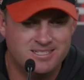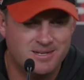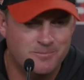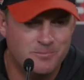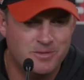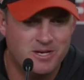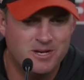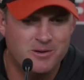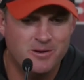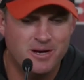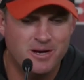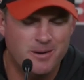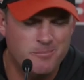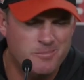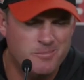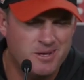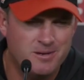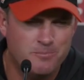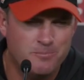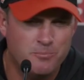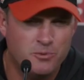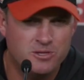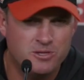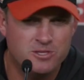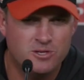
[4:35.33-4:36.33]
I'm gonna I'm
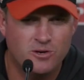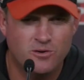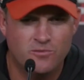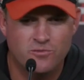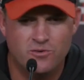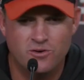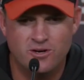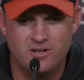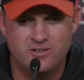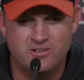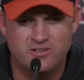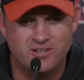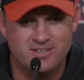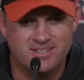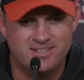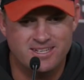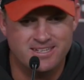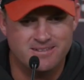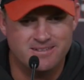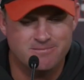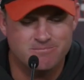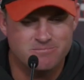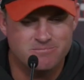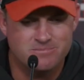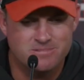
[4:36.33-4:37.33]
gonna put the over under on
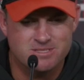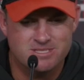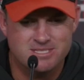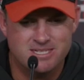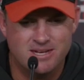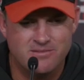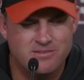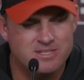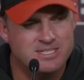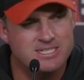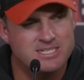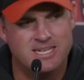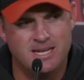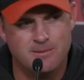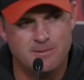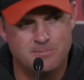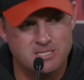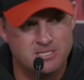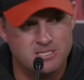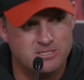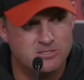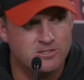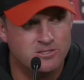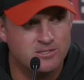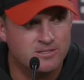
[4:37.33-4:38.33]
like seven steps
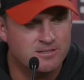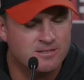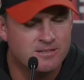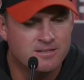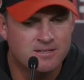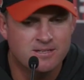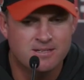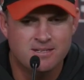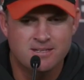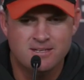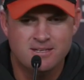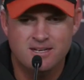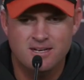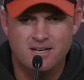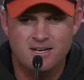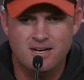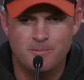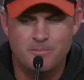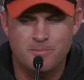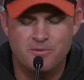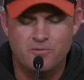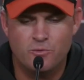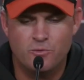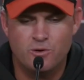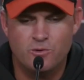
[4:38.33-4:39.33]
he took uh,
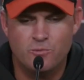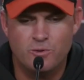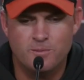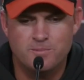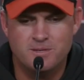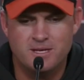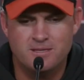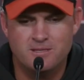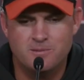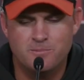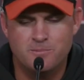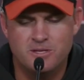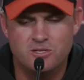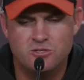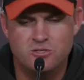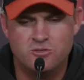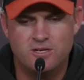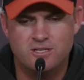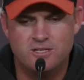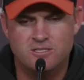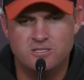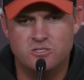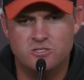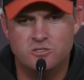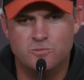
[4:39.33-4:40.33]
before he whipped out the bench
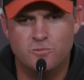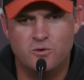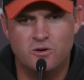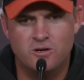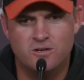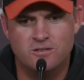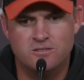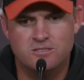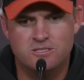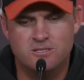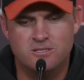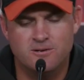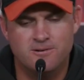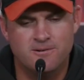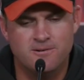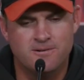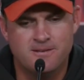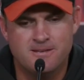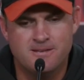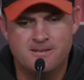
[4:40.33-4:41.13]
route to Ja'Marr. So